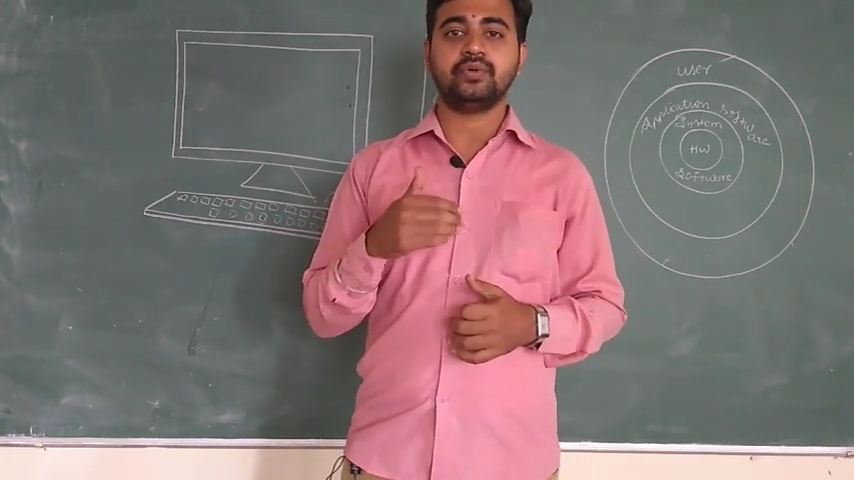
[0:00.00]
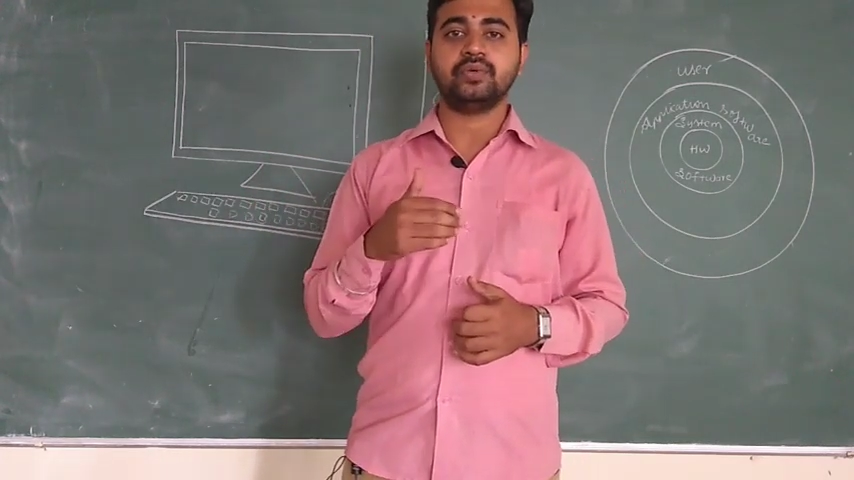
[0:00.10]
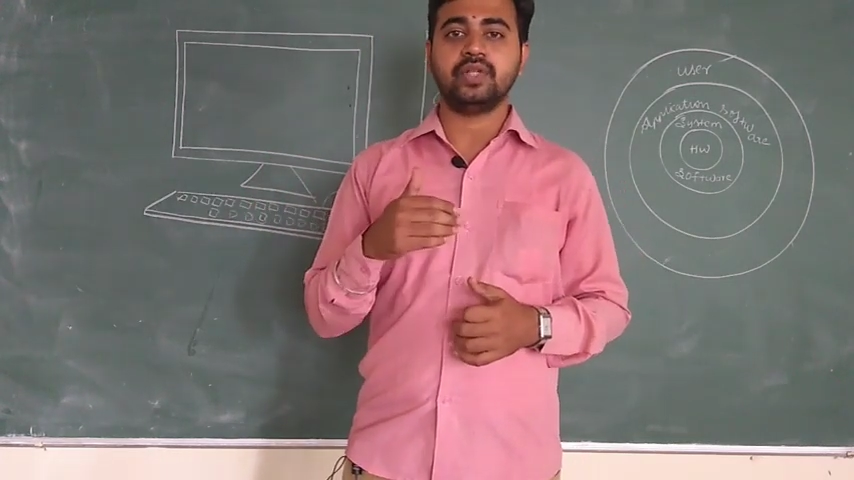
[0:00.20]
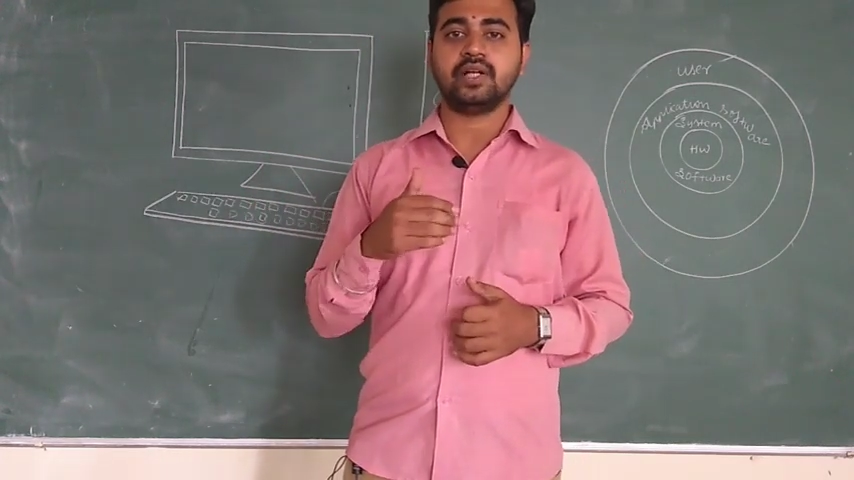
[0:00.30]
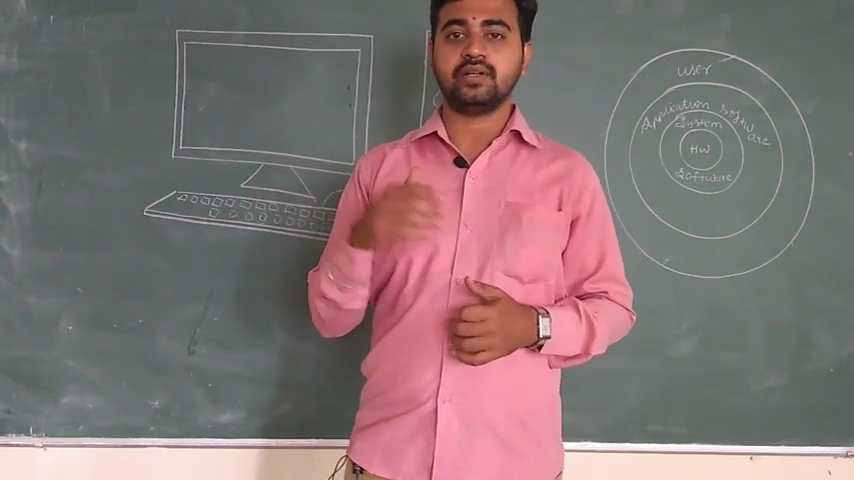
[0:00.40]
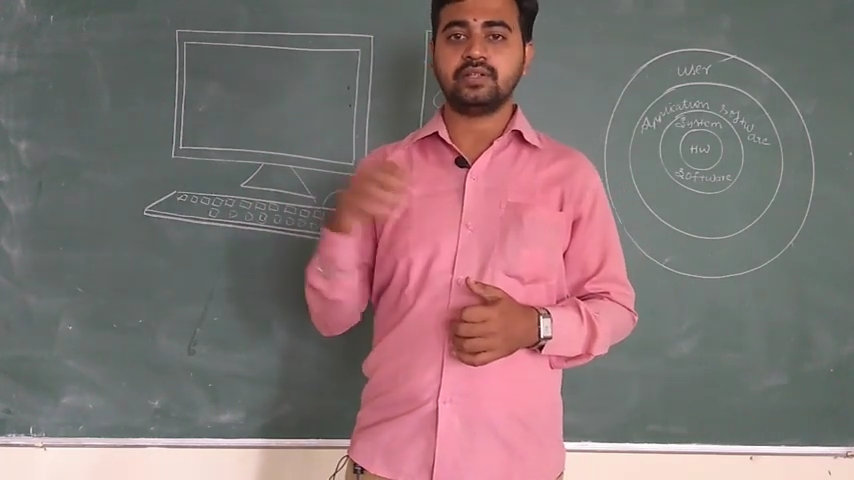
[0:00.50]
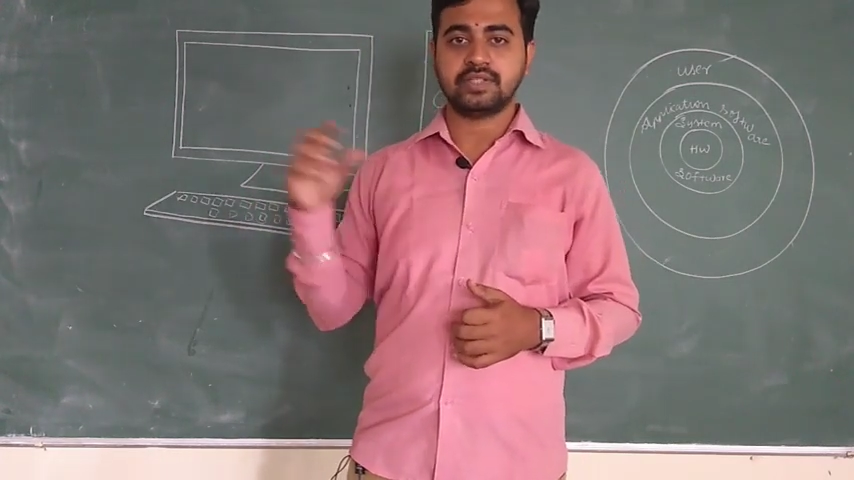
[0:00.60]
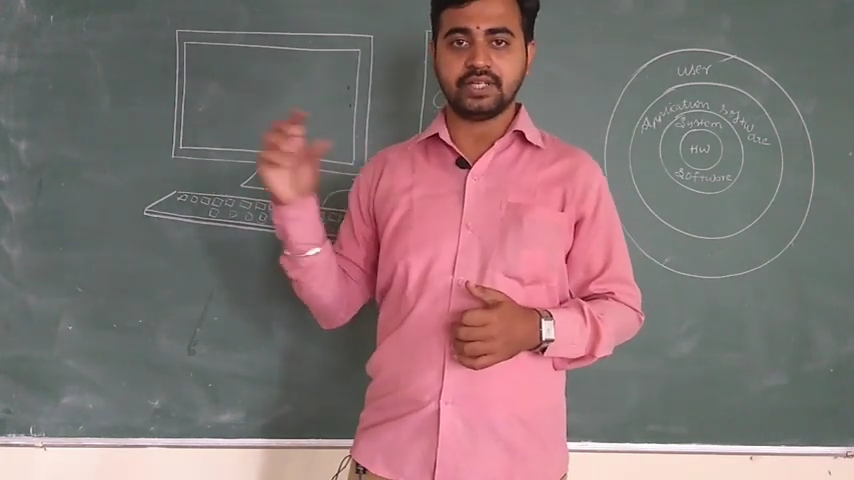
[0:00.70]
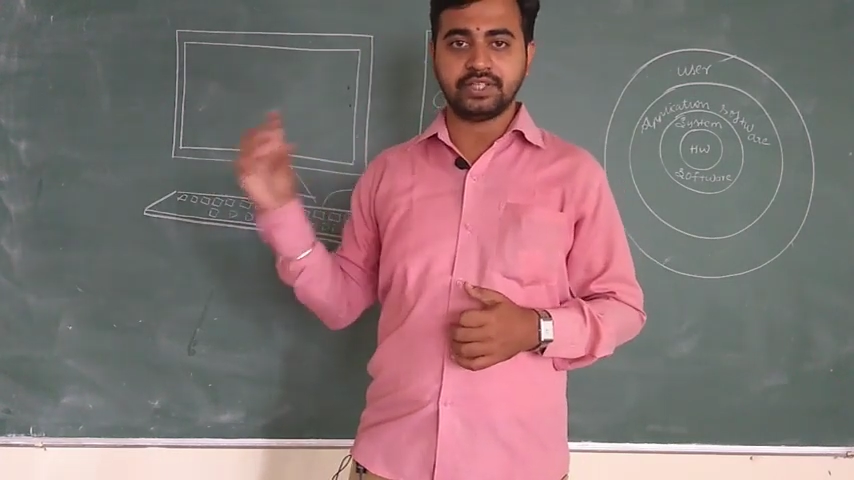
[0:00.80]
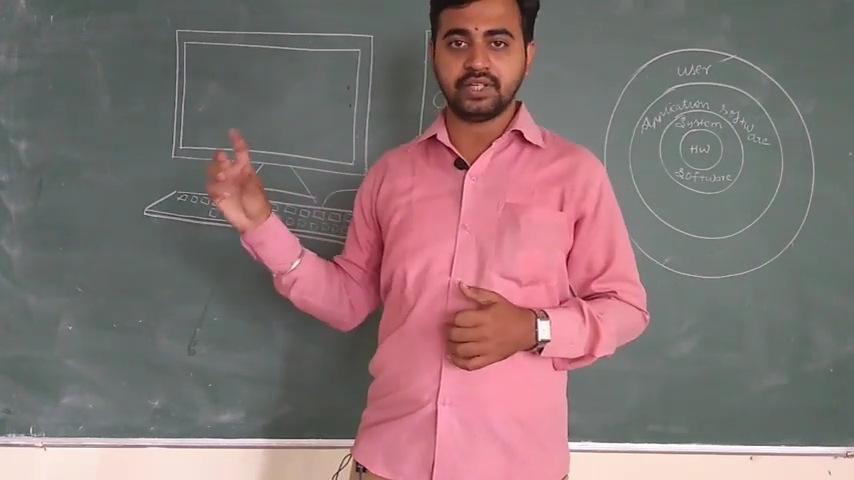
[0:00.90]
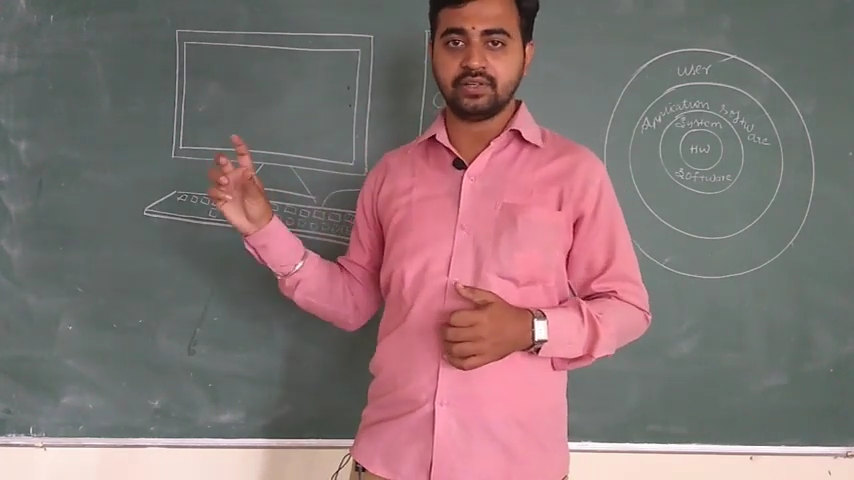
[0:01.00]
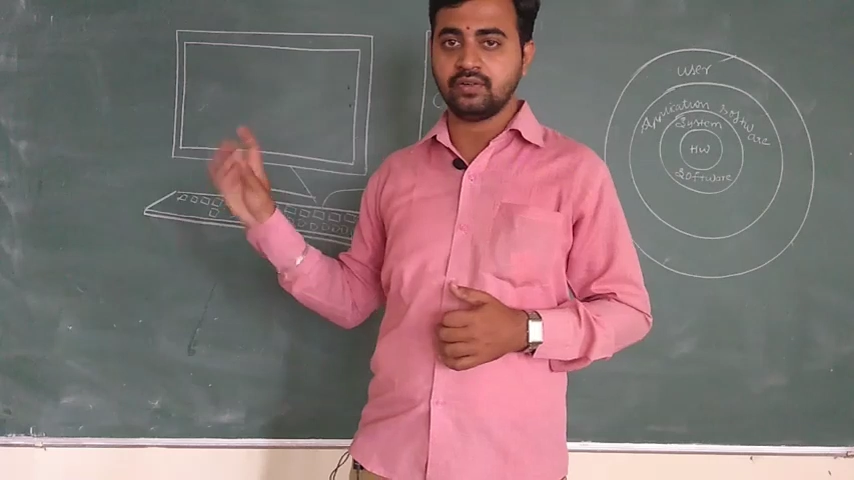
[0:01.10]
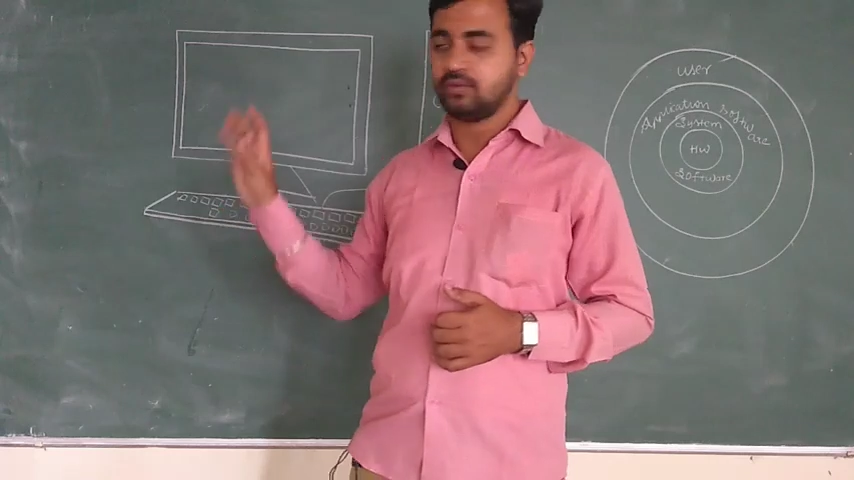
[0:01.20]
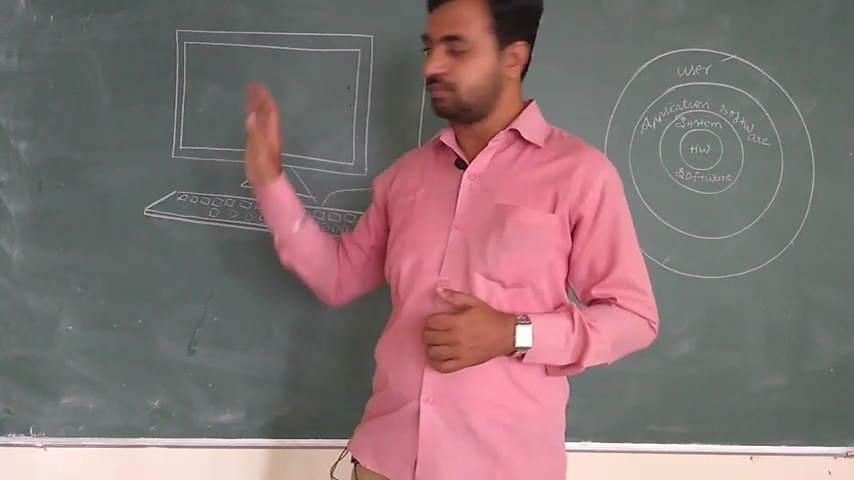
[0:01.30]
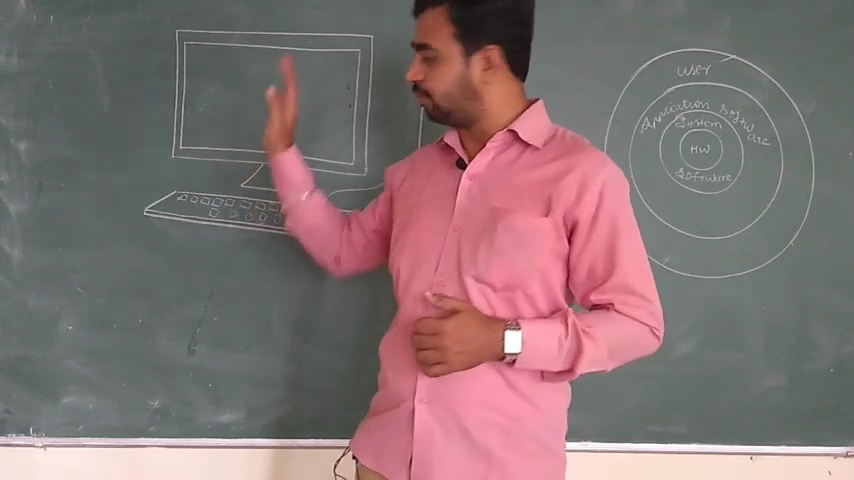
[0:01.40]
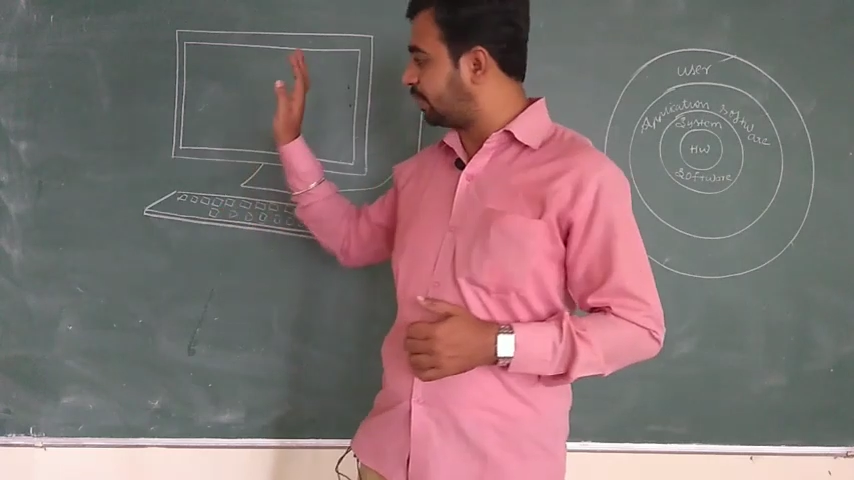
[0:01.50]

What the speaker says: to do the session